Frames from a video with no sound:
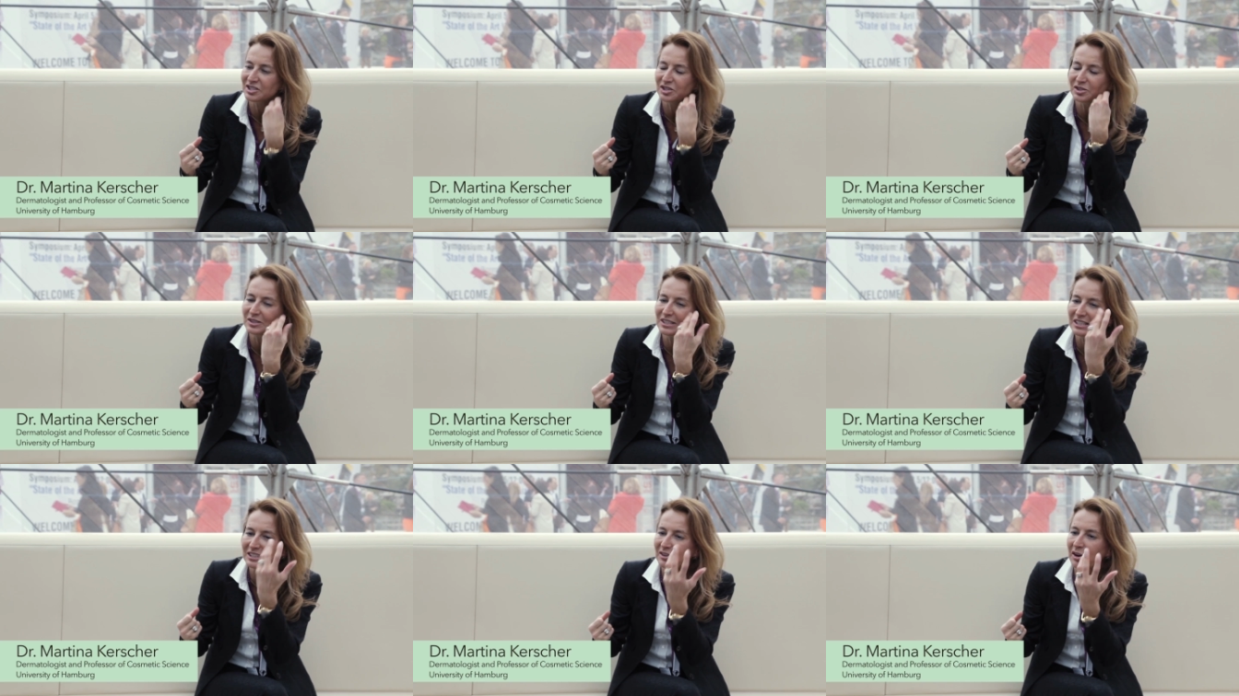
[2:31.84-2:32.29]
You
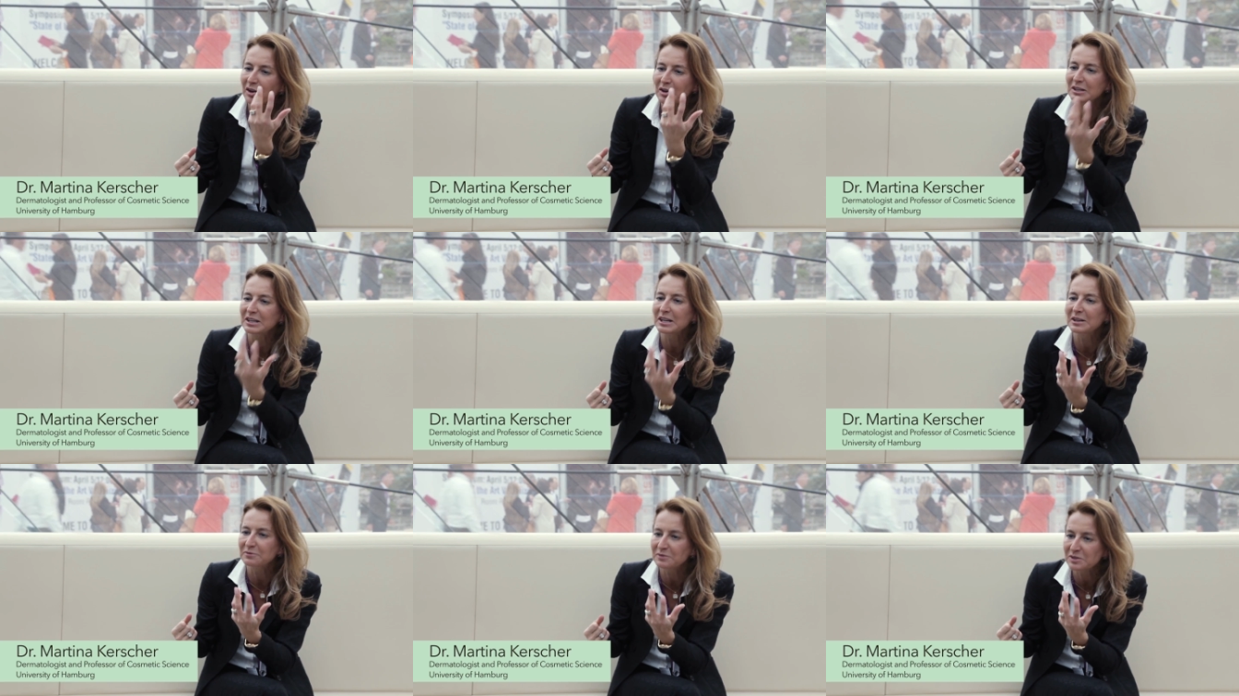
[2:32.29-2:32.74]
need
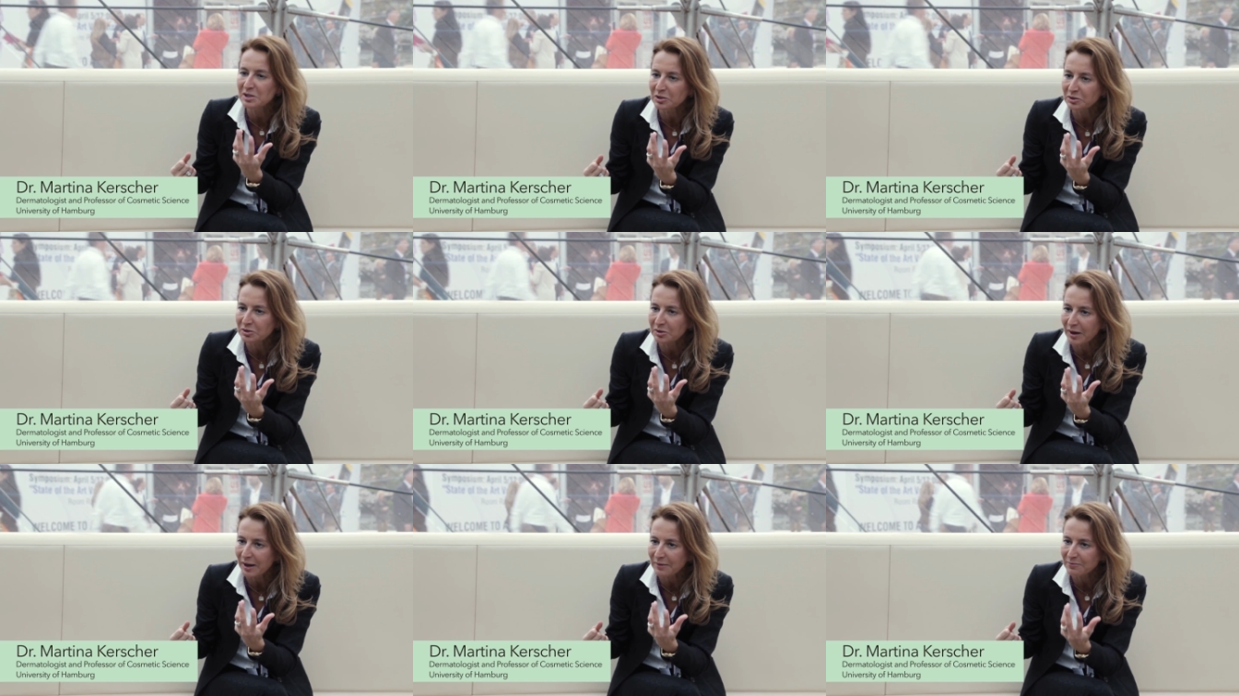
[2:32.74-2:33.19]
only a few
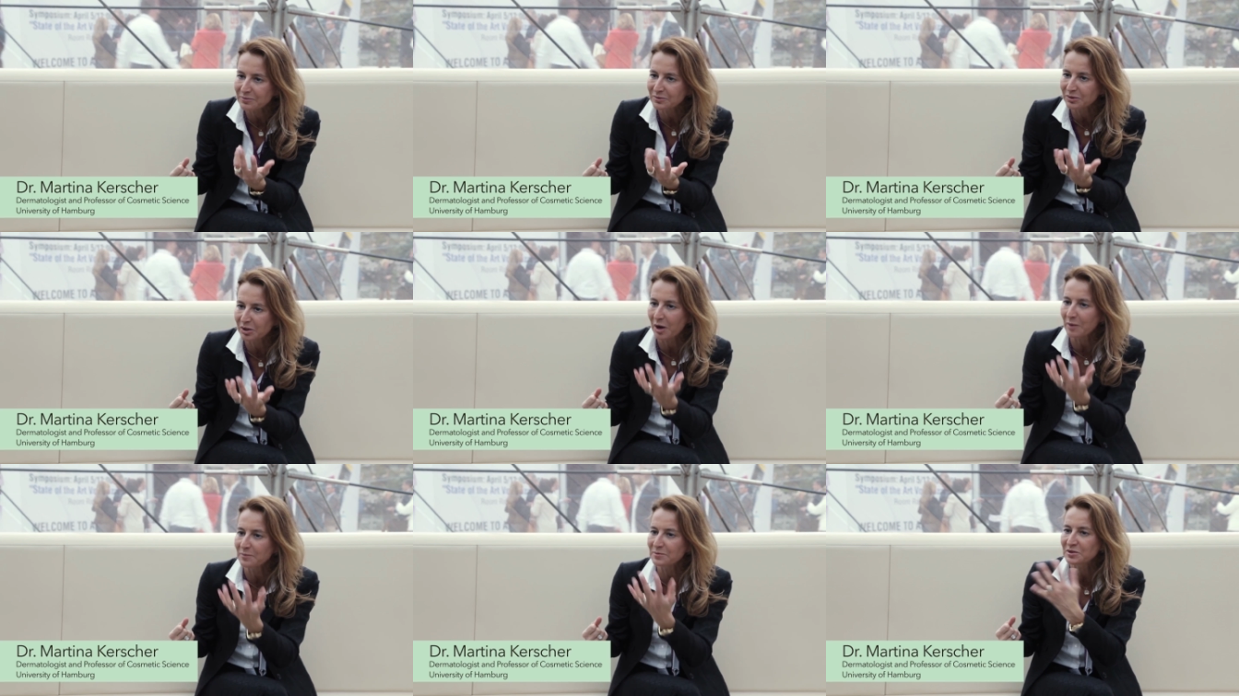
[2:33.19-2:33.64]

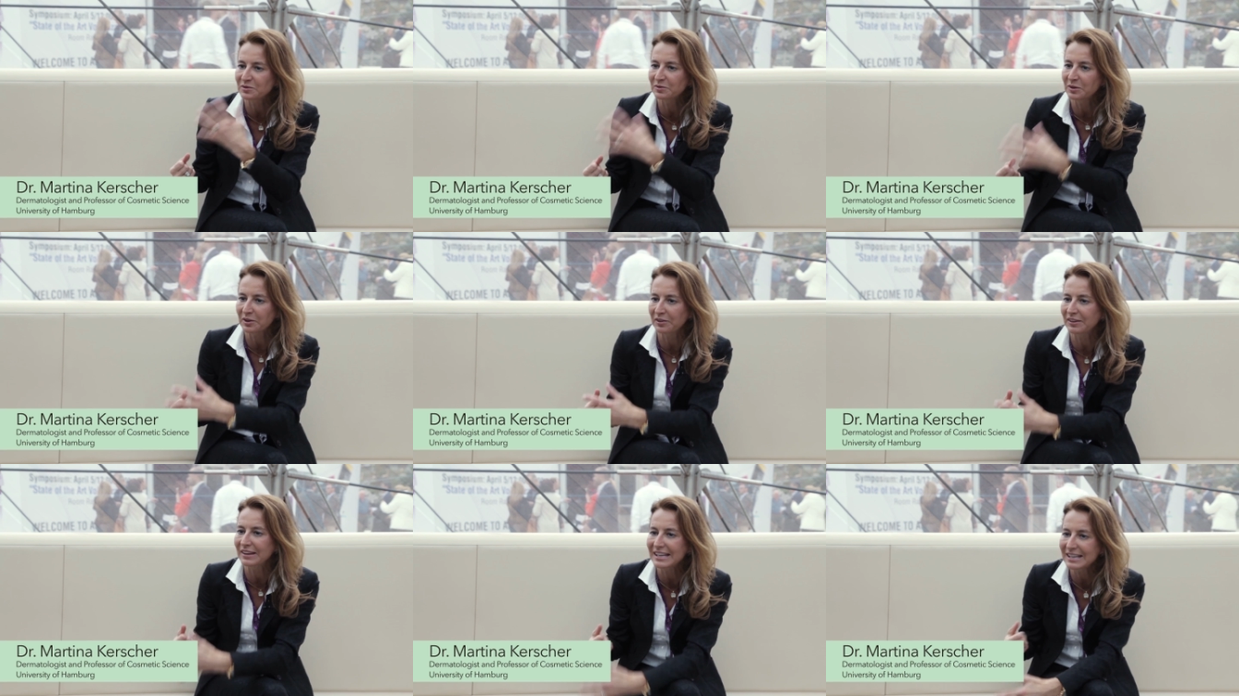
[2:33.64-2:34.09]
drops
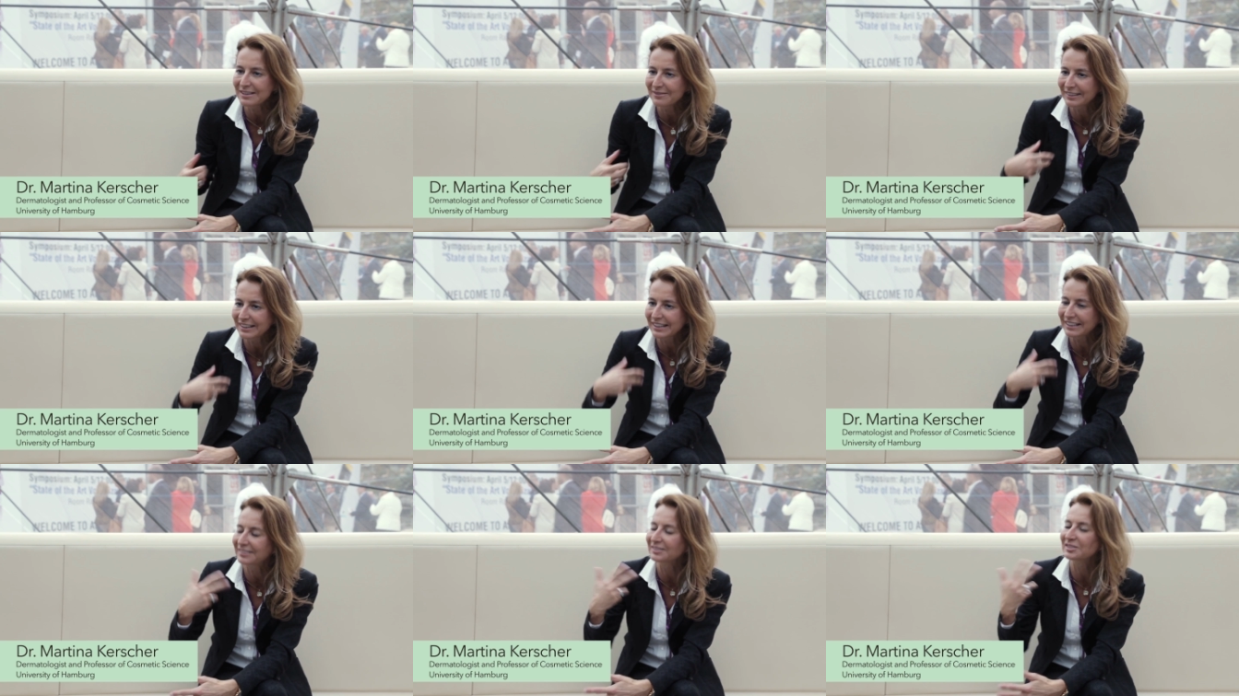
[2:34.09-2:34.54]
for the
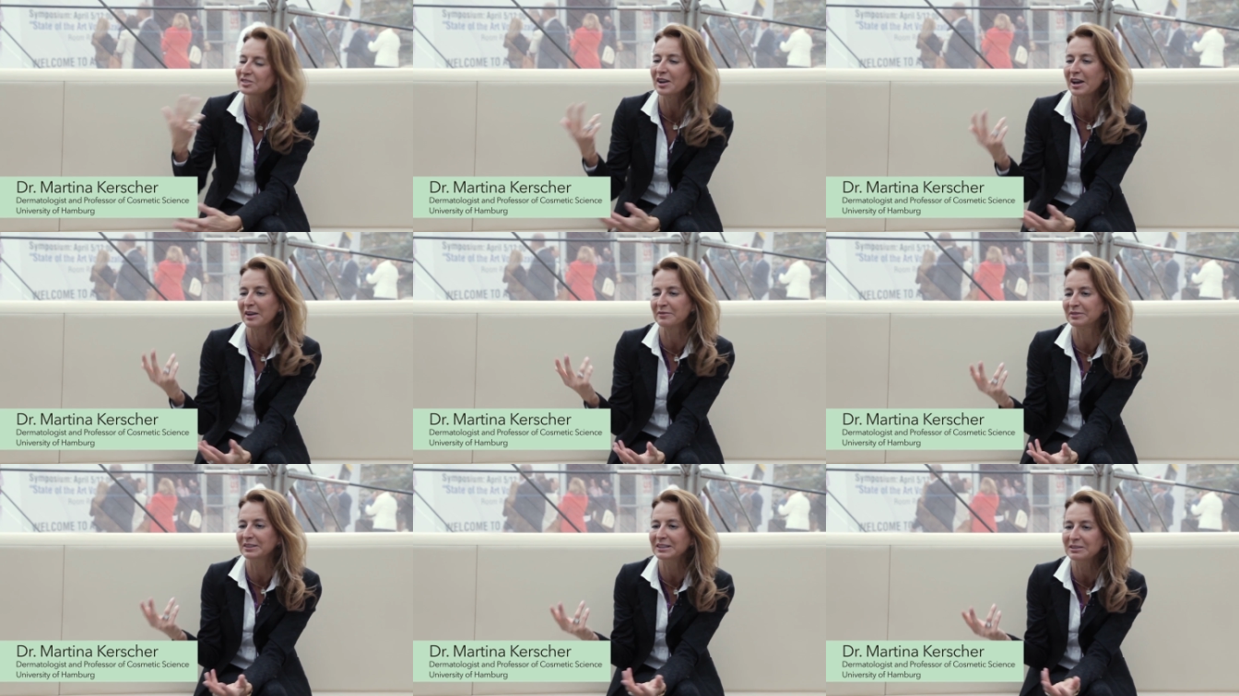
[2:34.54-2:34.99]
evening and you
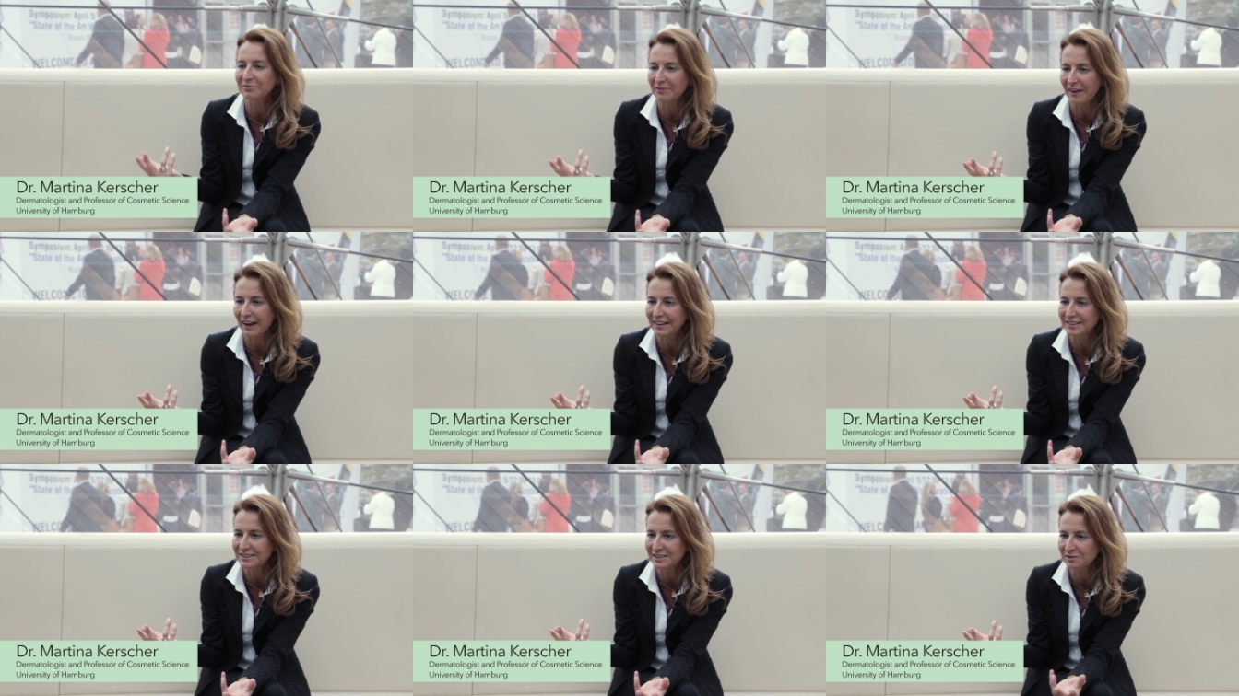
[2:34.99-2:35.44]
have an
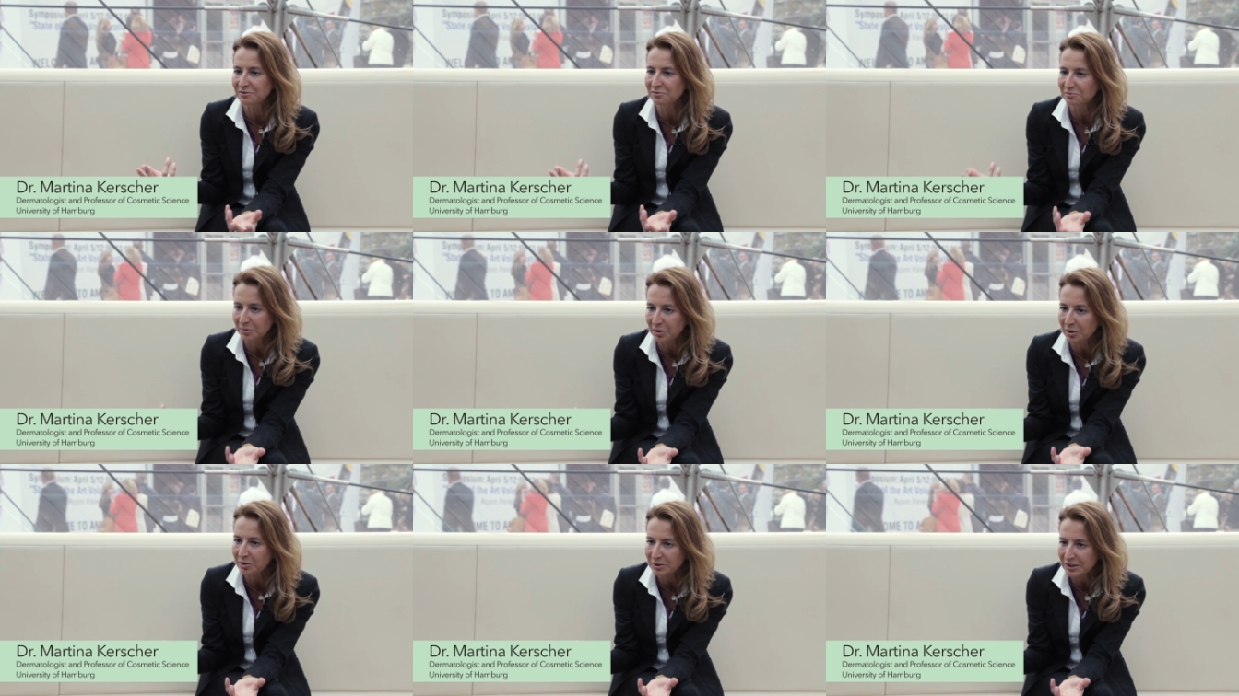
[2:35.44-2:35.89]
effective
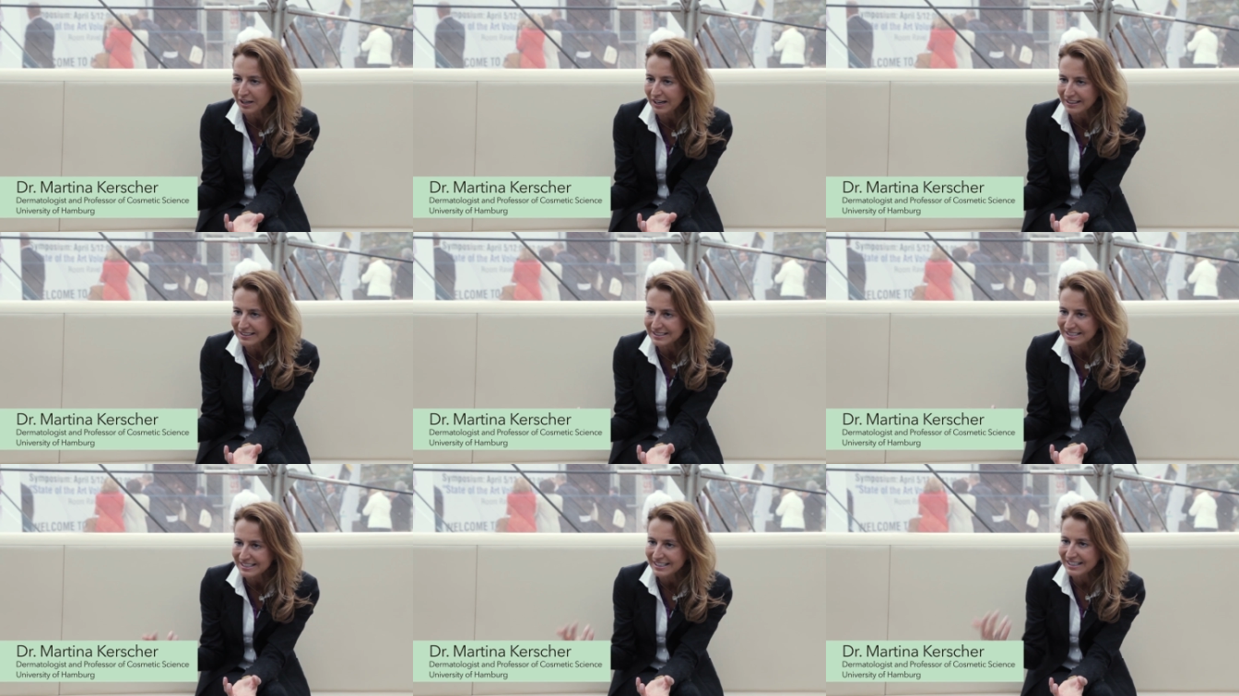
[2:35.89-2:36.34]
product